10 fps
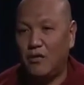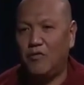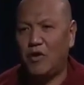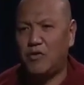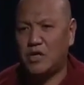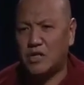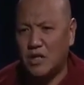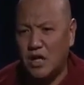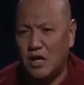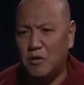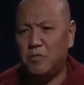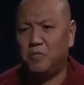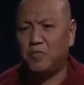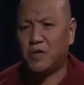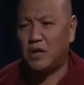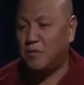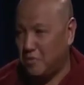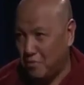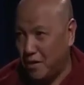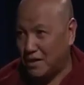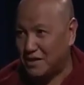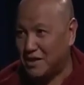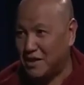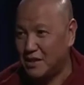very deep commitment,